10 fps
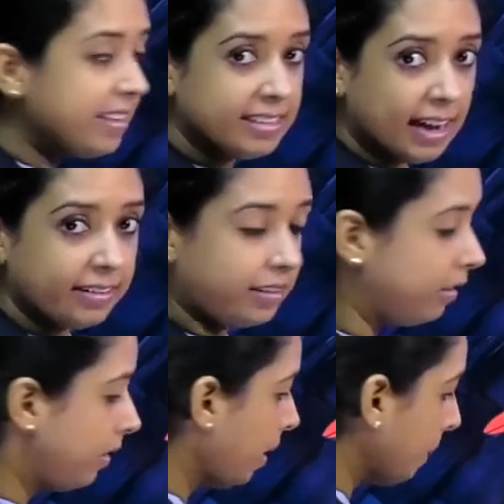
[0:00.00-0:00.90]
started
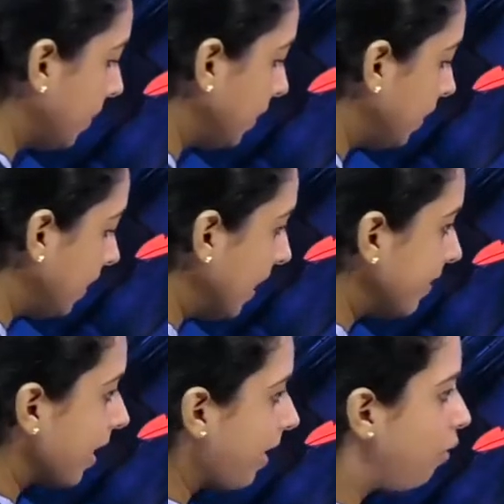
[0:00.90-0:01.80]
but the next
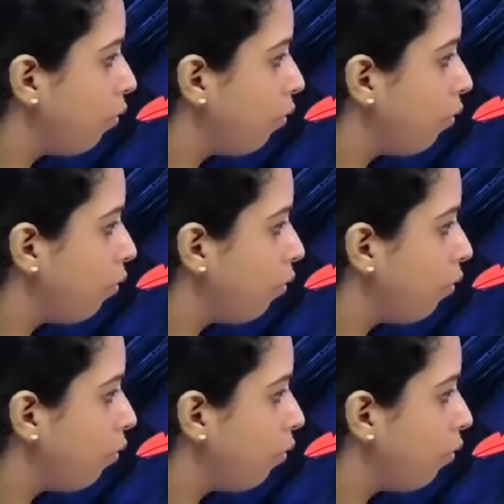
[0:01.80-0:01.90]
cycle